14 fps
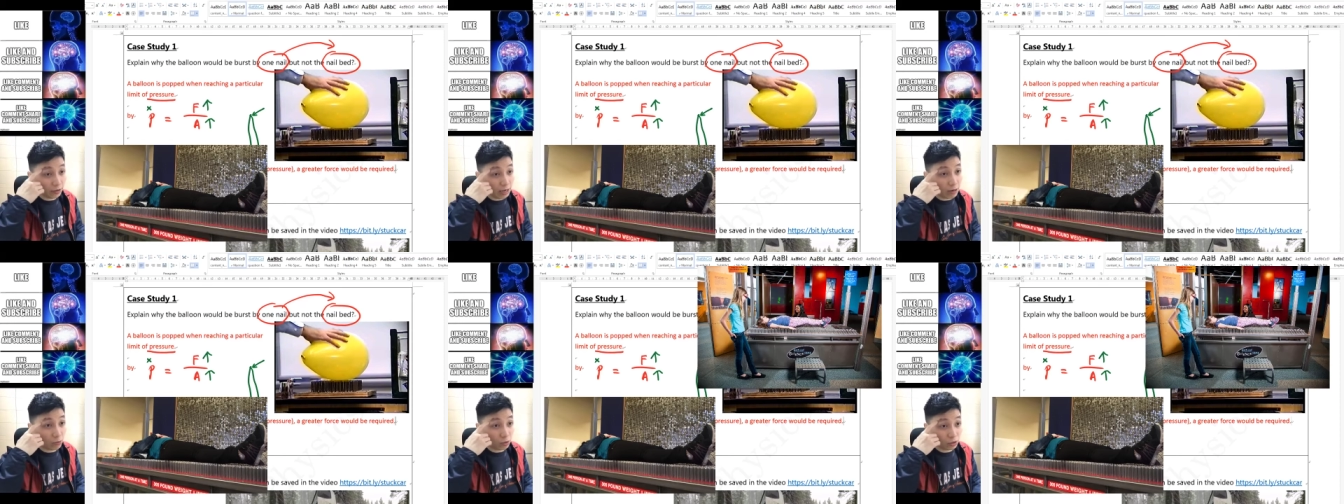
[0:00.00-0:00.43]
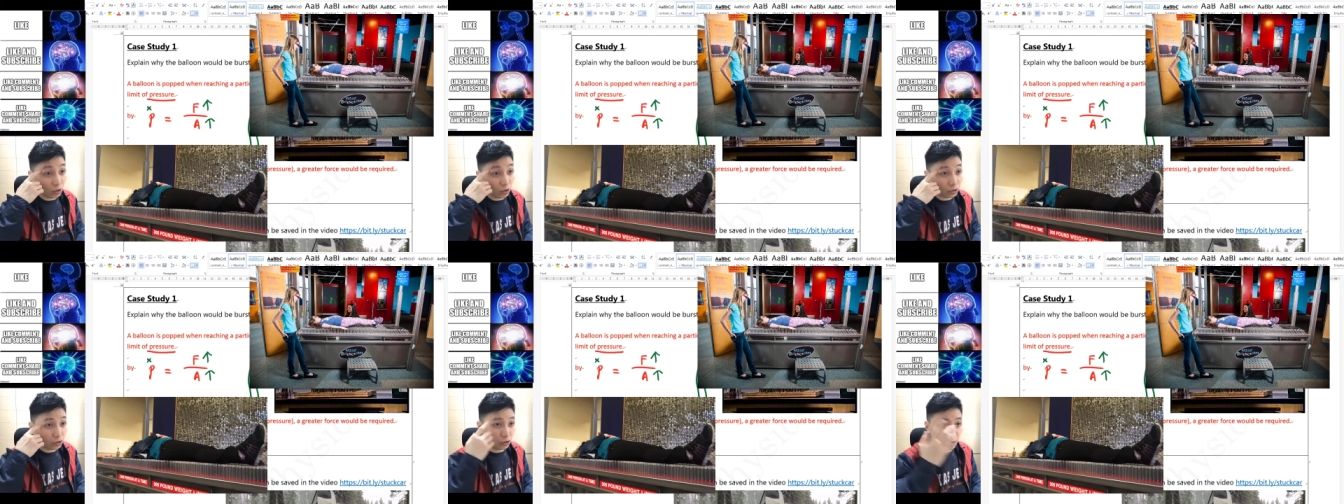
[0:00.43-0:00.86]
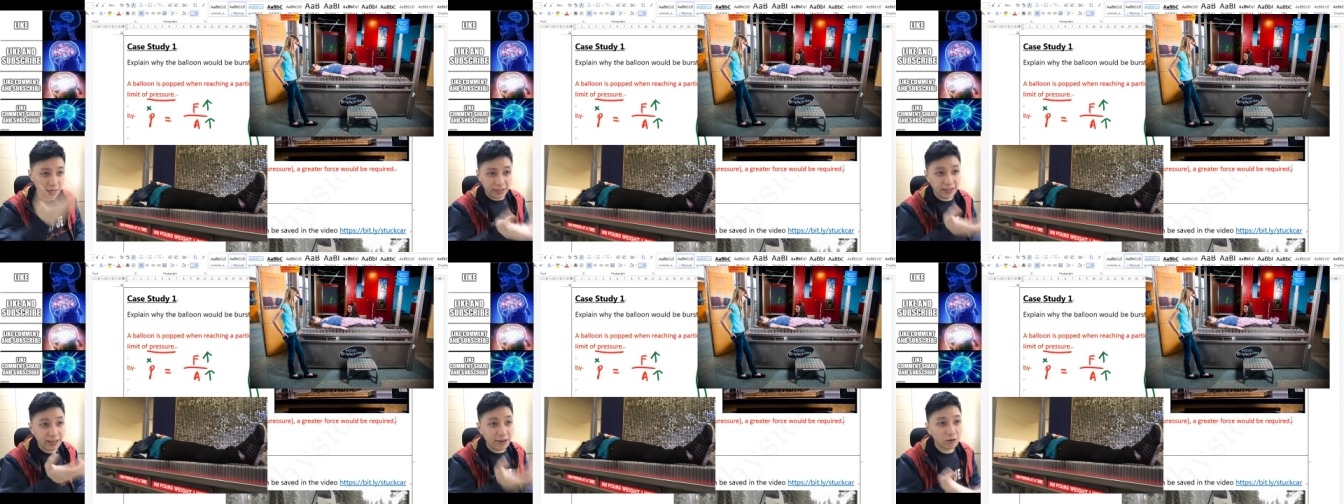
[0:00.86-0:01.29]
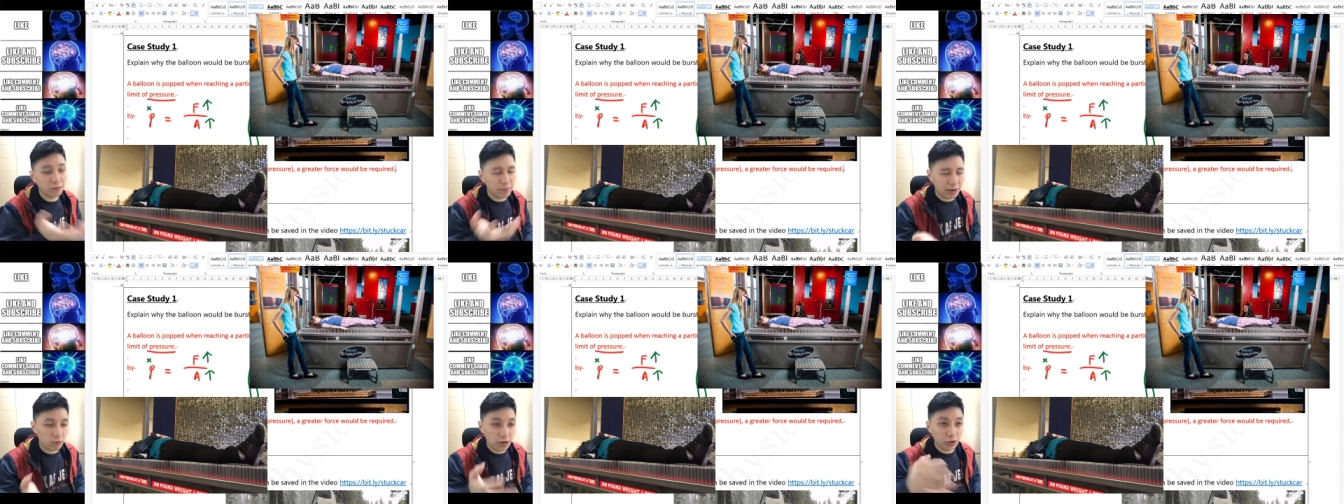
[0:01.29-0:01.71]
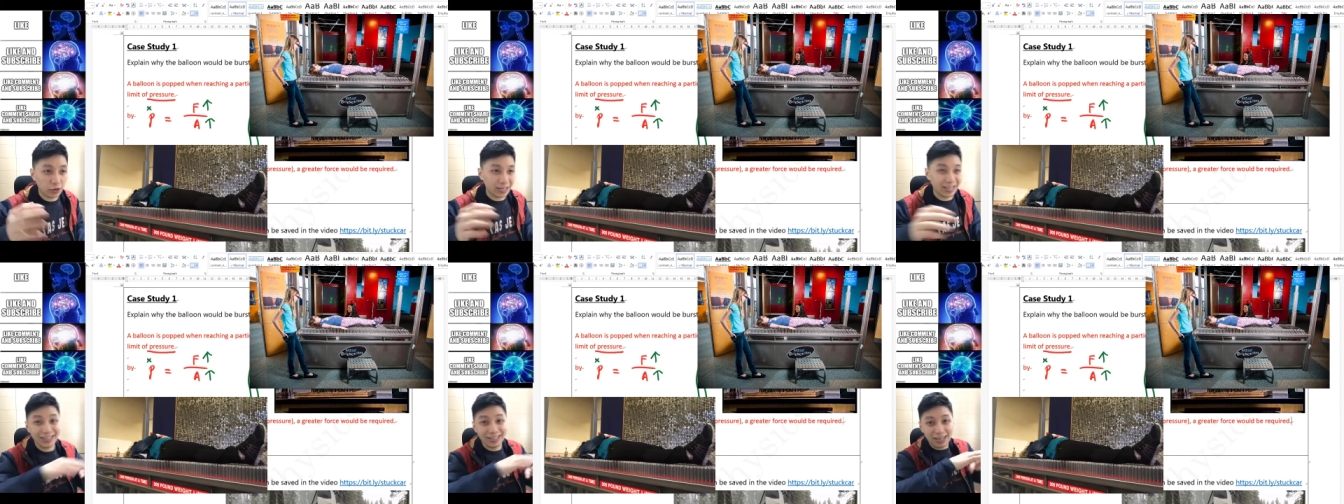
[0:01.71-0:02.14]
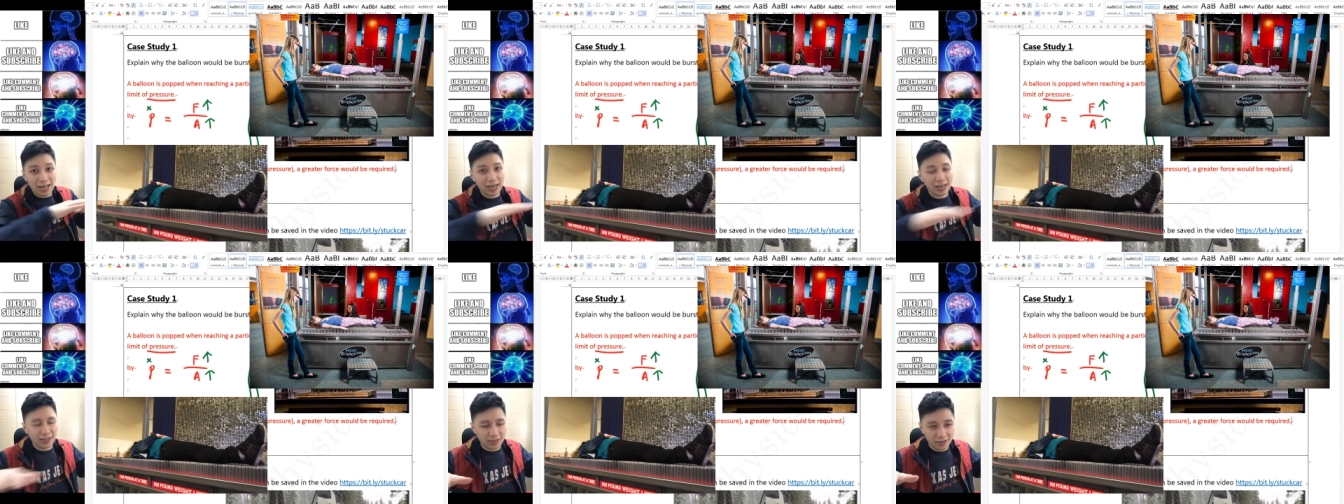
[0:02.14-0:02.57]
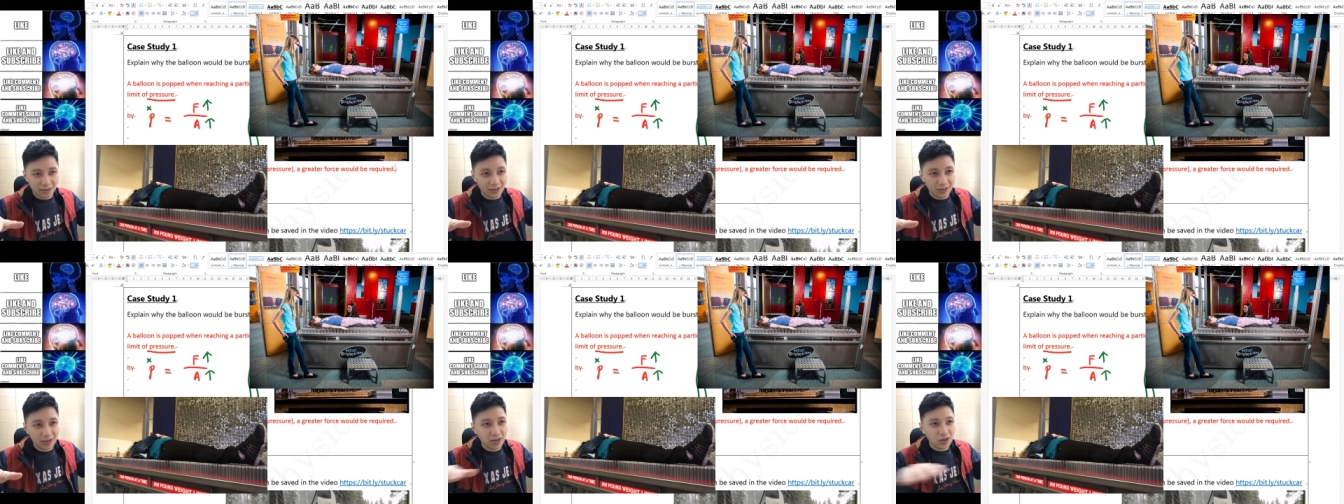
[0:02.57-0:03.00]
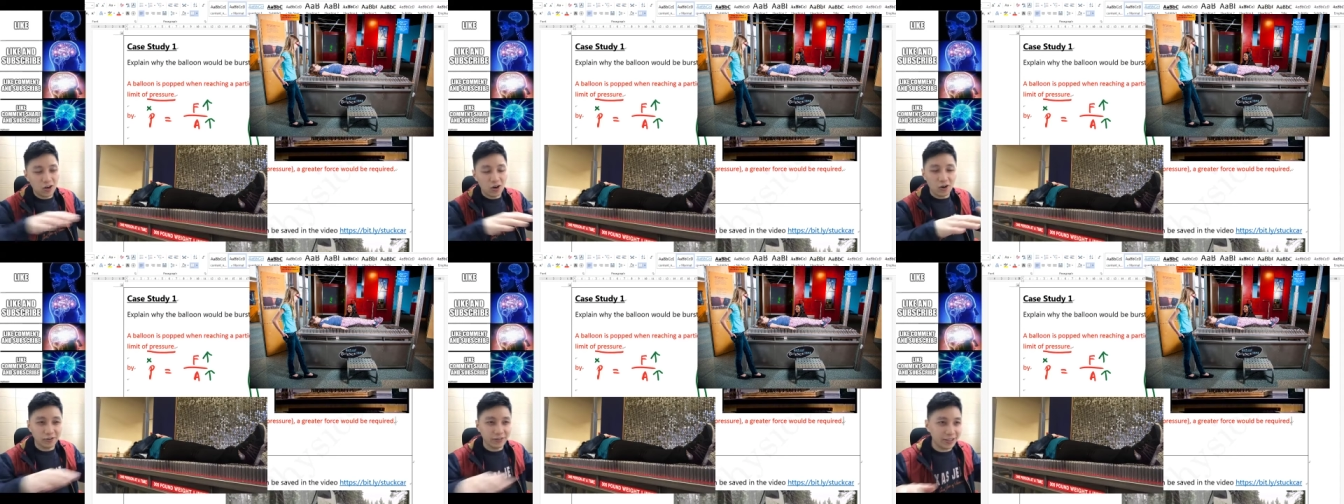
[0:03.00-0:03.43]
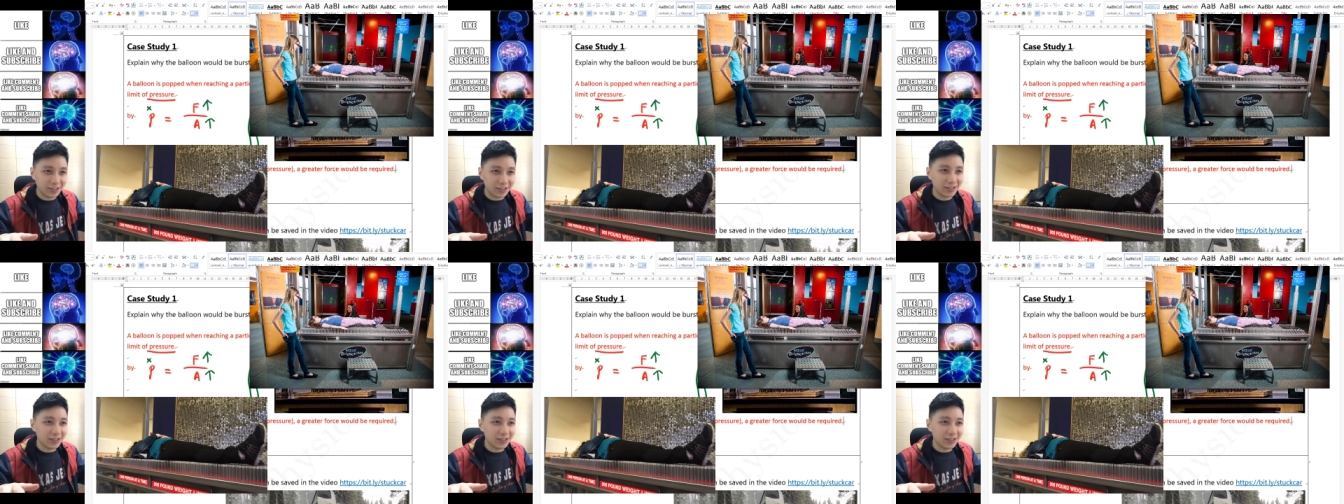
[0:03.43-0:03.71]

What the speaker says: there was also a nail bed where you can lie on it.